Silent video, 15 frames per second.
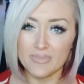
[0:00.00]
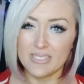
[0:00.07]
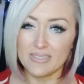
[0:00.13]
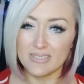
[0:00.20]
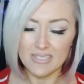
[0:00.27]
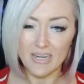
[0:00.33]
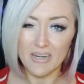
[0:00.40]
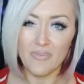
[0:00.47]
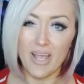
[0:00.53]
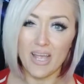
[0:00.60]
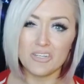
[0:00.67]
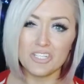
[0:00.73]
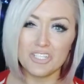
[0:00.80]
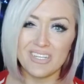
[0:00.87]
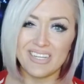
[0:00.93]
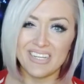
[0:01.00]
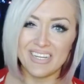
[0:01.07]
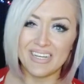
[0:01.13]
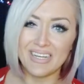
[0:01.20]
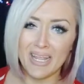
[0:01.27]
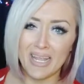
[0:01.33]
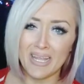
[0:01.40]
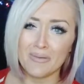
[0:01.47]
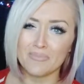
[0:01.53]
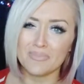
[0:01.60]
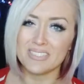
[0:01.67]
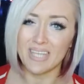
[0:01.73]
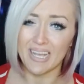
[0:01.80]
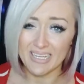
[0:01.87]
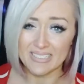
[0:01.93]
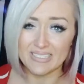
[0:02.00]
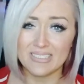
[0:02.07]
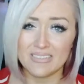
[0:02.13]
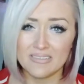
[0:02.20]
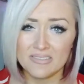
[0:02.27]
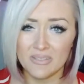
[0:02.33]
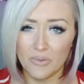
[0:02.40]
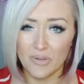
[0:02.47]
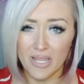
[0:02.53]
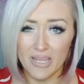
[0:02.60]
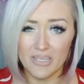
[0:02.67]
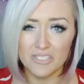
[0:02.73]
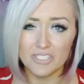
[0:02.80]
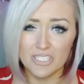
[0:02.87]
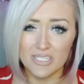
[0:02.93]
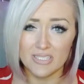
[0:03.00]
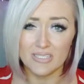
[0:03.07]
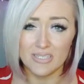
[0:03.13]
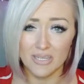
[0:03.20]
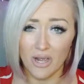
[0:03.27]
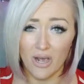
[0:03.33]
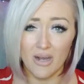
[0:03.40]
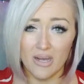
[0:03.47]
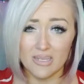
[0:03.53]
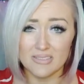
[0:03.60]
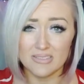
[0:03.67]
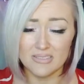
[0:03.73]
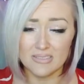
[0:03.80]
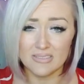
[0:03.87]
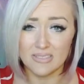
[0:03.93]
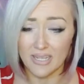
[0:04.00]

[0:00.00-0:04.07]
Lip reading: instead of actually getting camp sizes, location, costs,